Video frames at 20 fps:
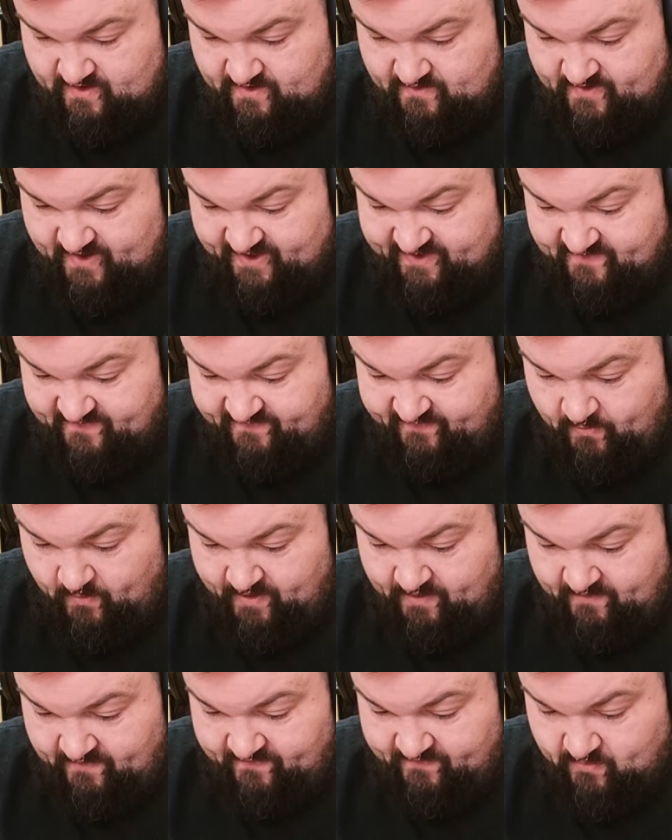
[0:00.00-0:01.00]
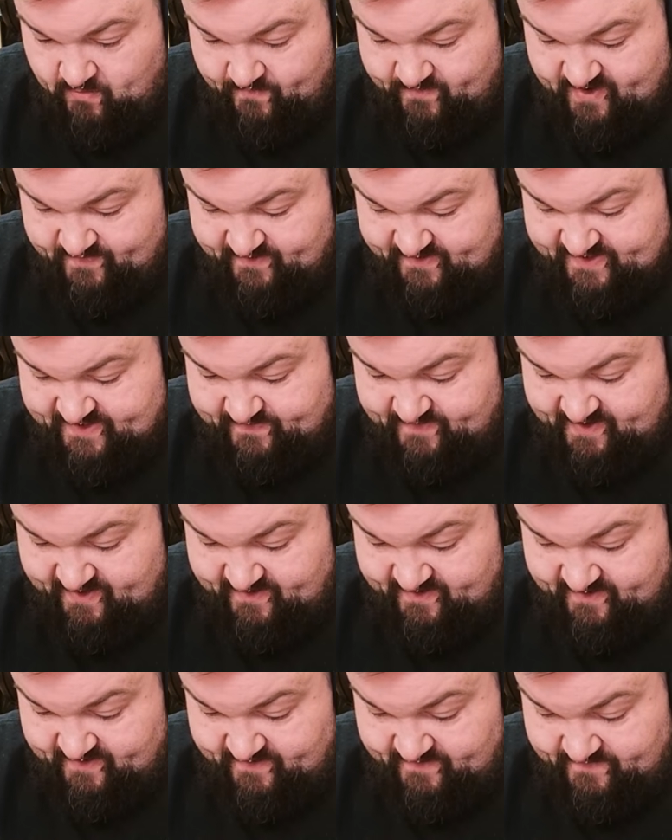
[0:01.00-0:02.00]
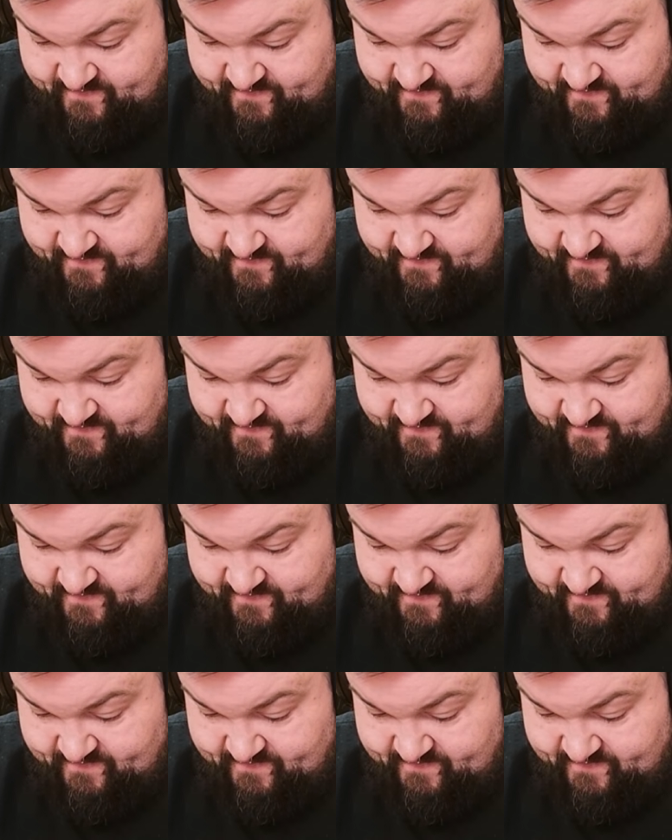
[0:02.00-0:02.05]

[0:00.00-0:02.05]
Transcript: We got the foil Formidable Speaker.